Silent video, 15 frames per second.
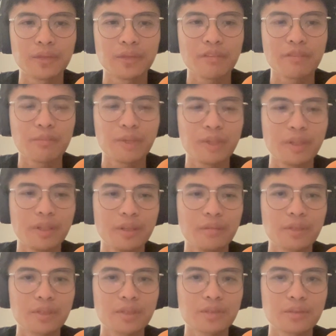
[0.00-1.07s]
if Manila
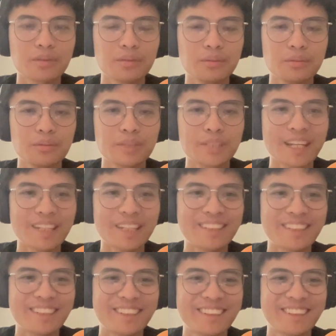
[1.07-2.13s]
was too
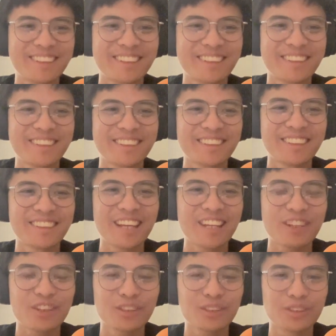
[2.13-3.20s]
tight,
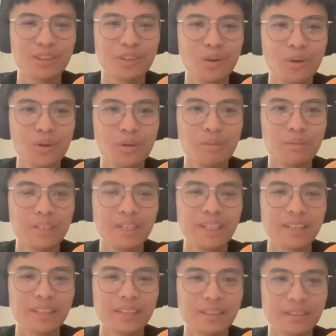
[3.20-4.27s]
I could go home, right?